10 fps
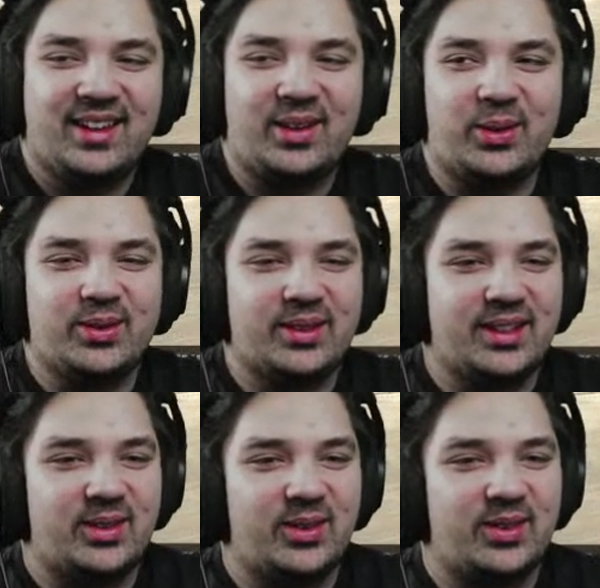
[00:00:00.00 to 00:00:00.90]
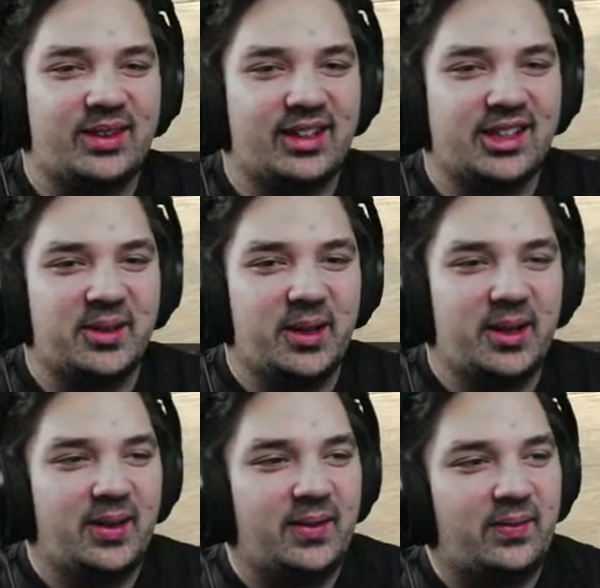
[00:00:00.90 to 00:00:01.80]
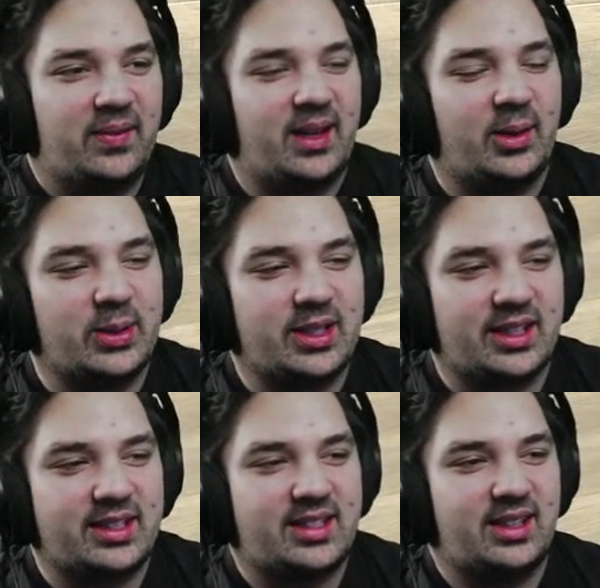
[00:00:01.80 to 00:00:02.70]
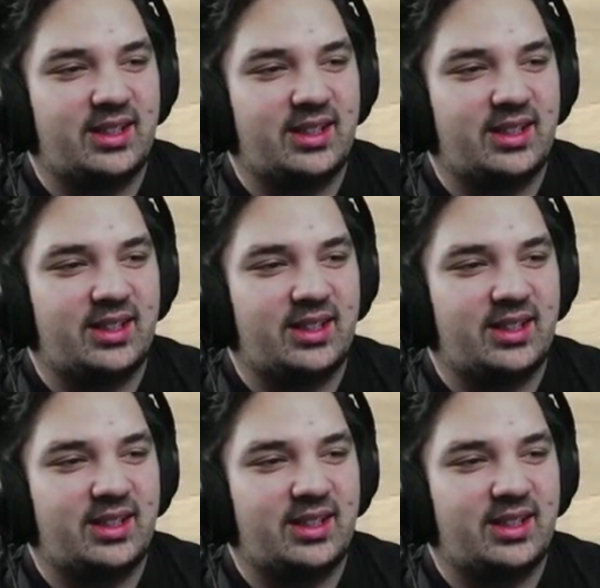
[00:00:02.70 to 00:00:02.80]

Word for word: that whole that whole thing. I wish I could see